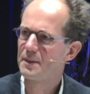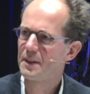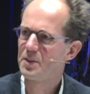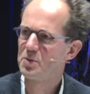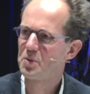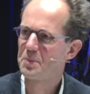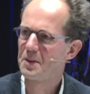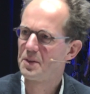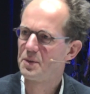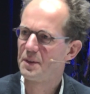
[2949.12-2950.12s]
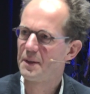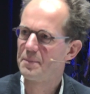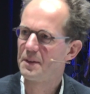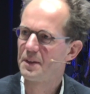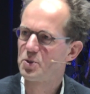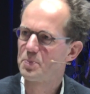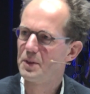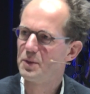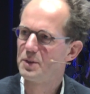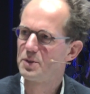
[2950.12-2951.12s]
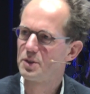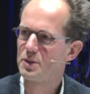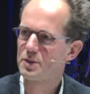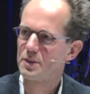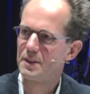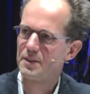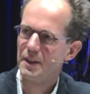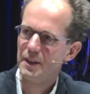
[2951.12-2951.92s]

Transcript: know from my own camping experiences that